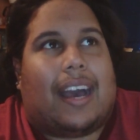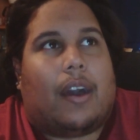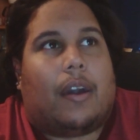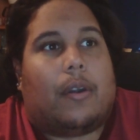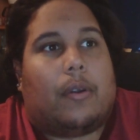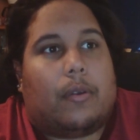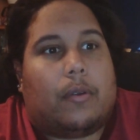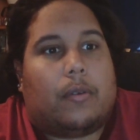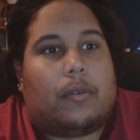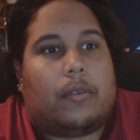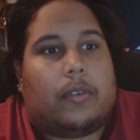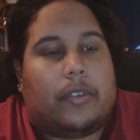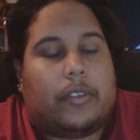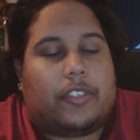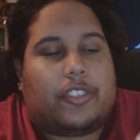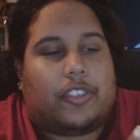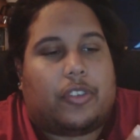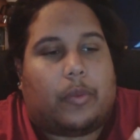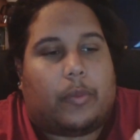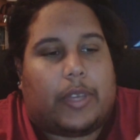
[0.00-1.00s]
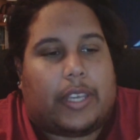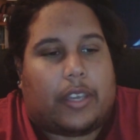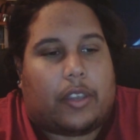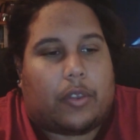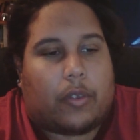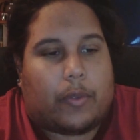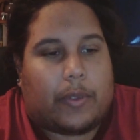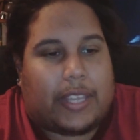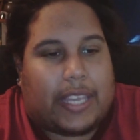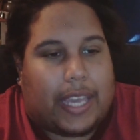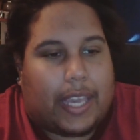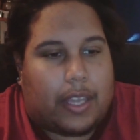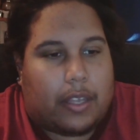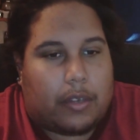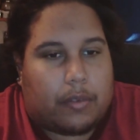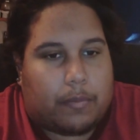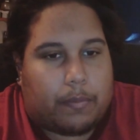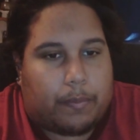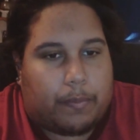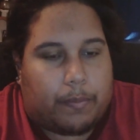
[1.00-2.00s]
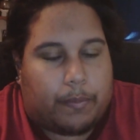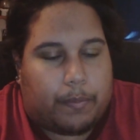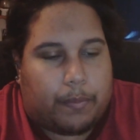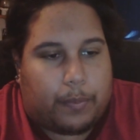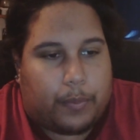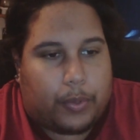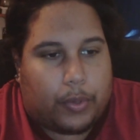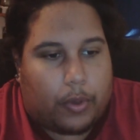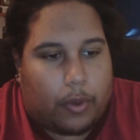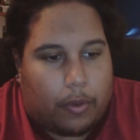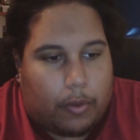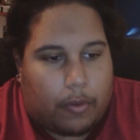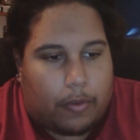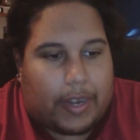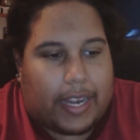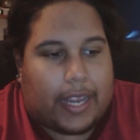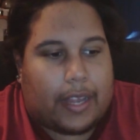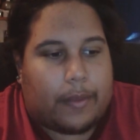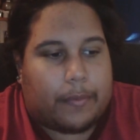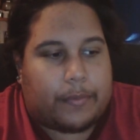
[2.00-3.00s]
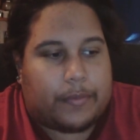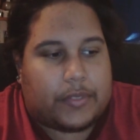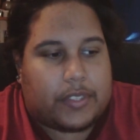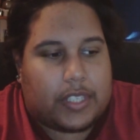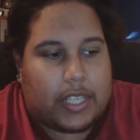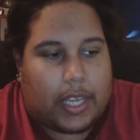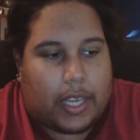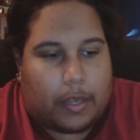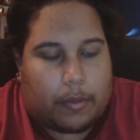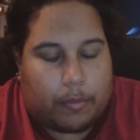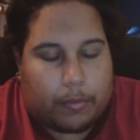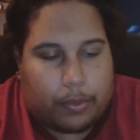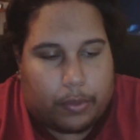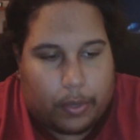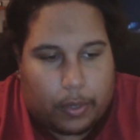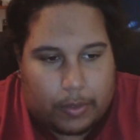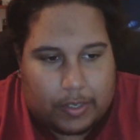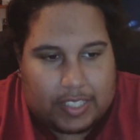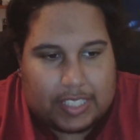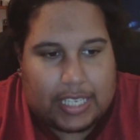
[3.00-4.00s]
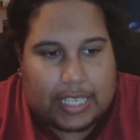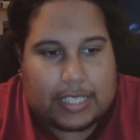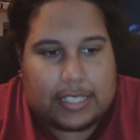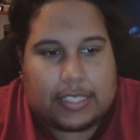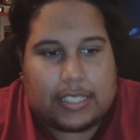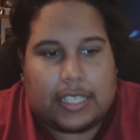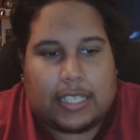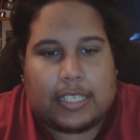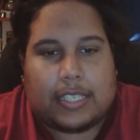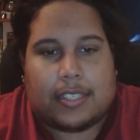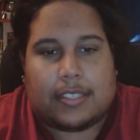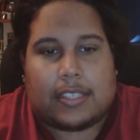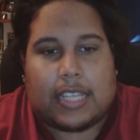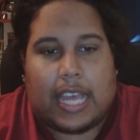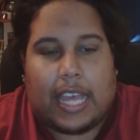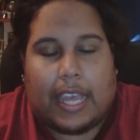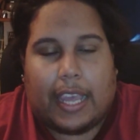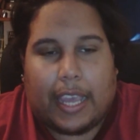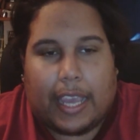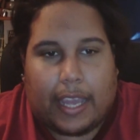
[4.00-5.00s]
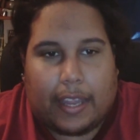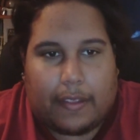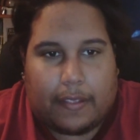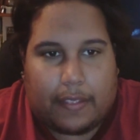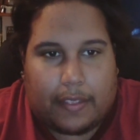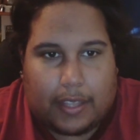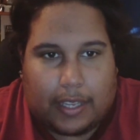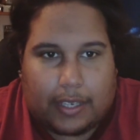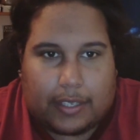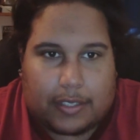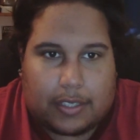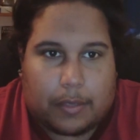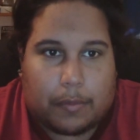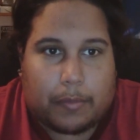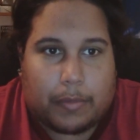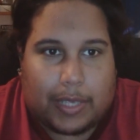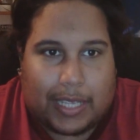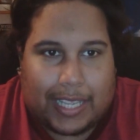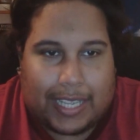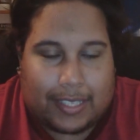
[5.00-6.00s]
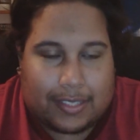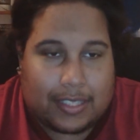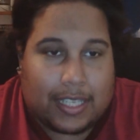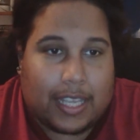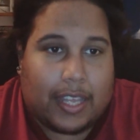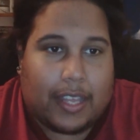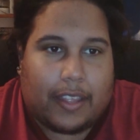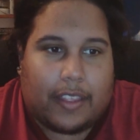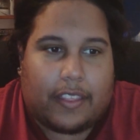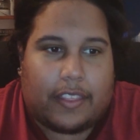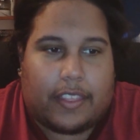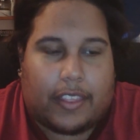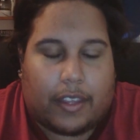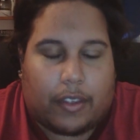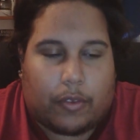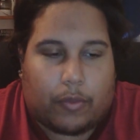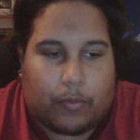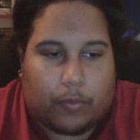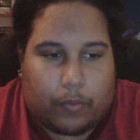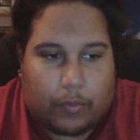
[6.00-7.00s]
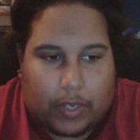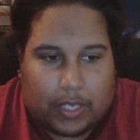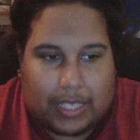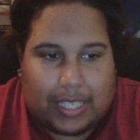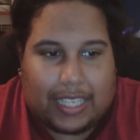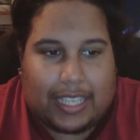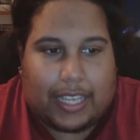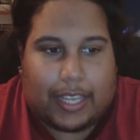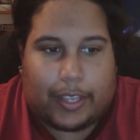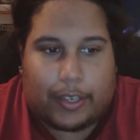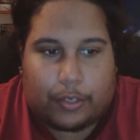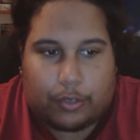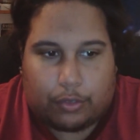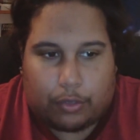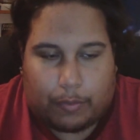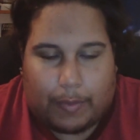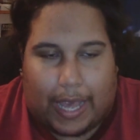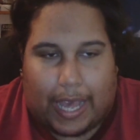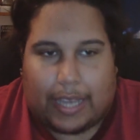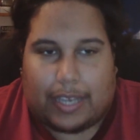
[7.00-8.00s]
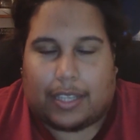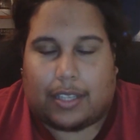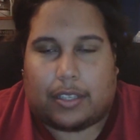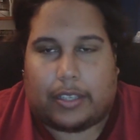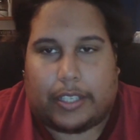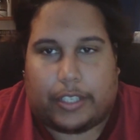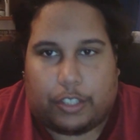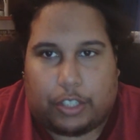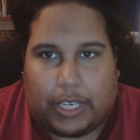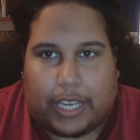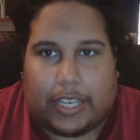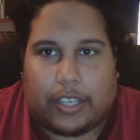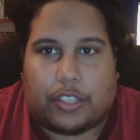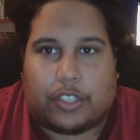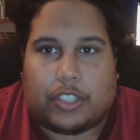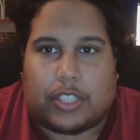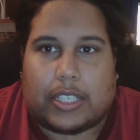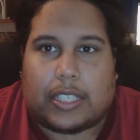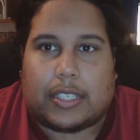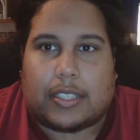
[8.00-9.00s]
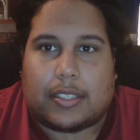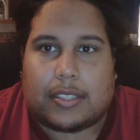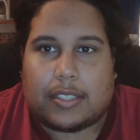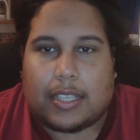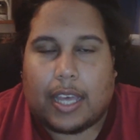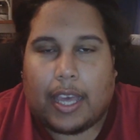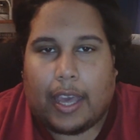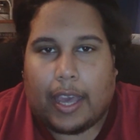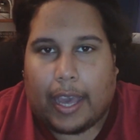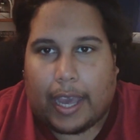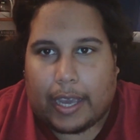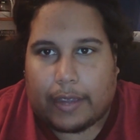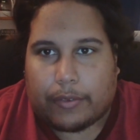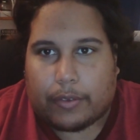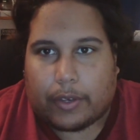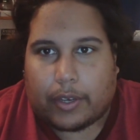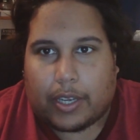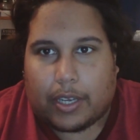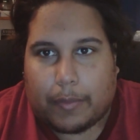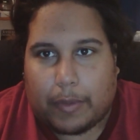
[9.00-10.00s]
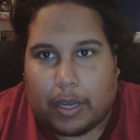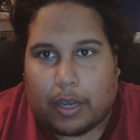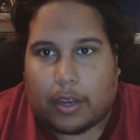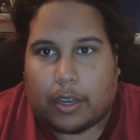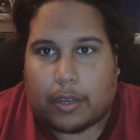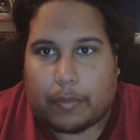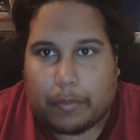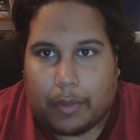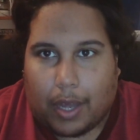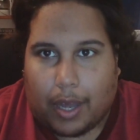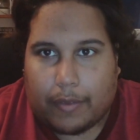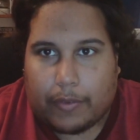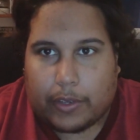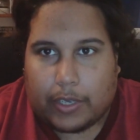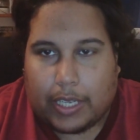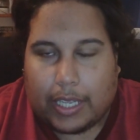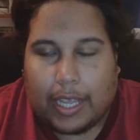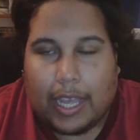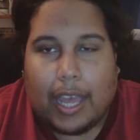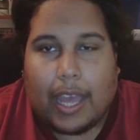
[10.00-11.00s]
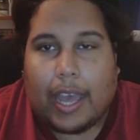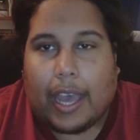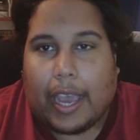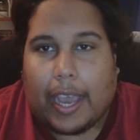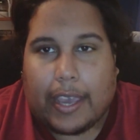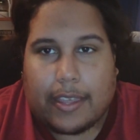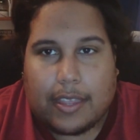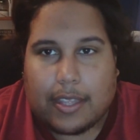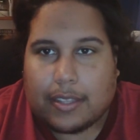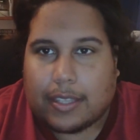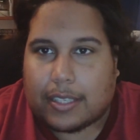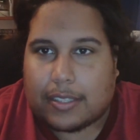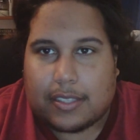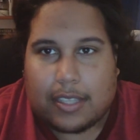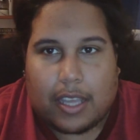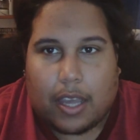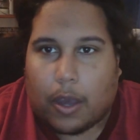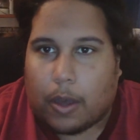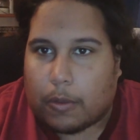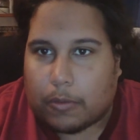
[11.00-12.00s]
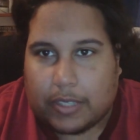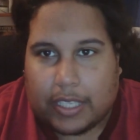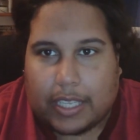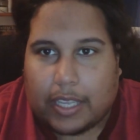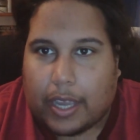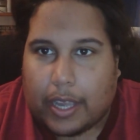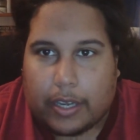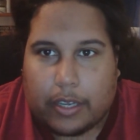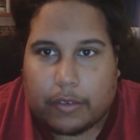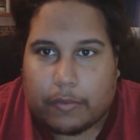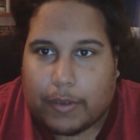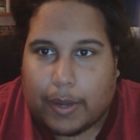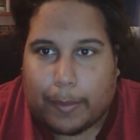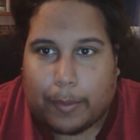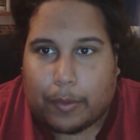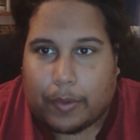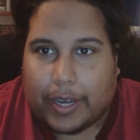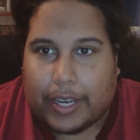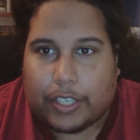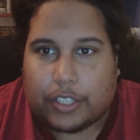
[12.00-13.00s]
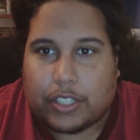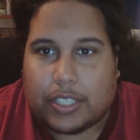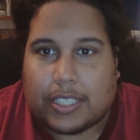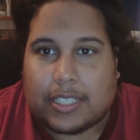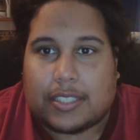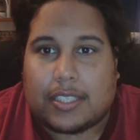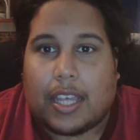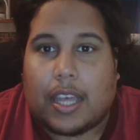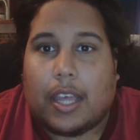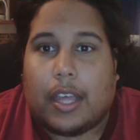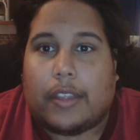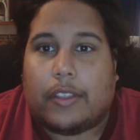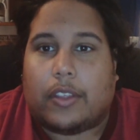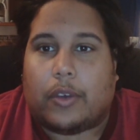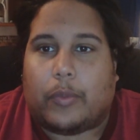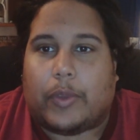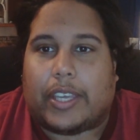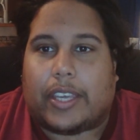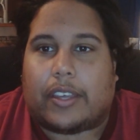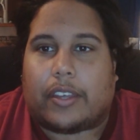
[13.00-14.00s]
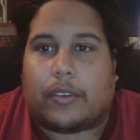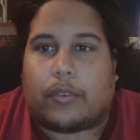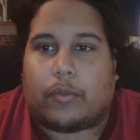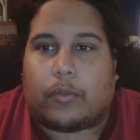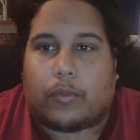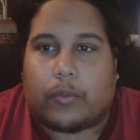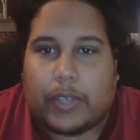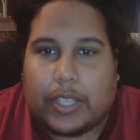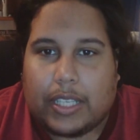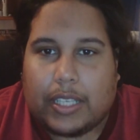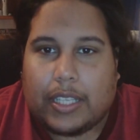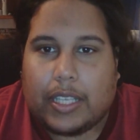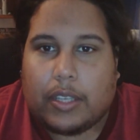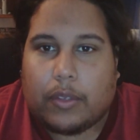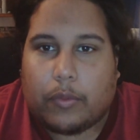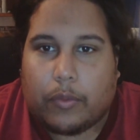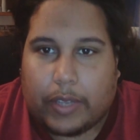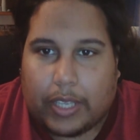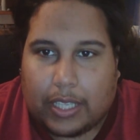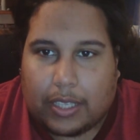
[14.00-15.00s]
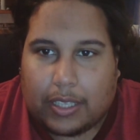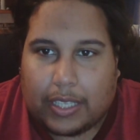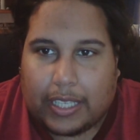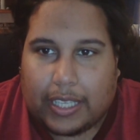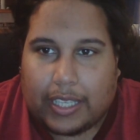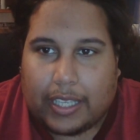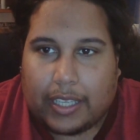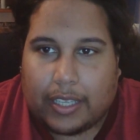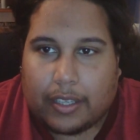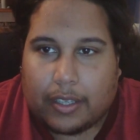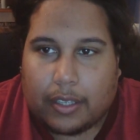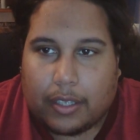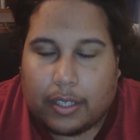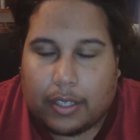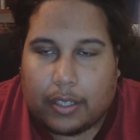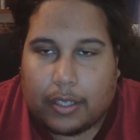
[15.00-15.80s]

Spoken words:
do we create programs and processes and things in place that really and dramatically changes African-American poverty? I think that's the only kind of reparations that we can really, really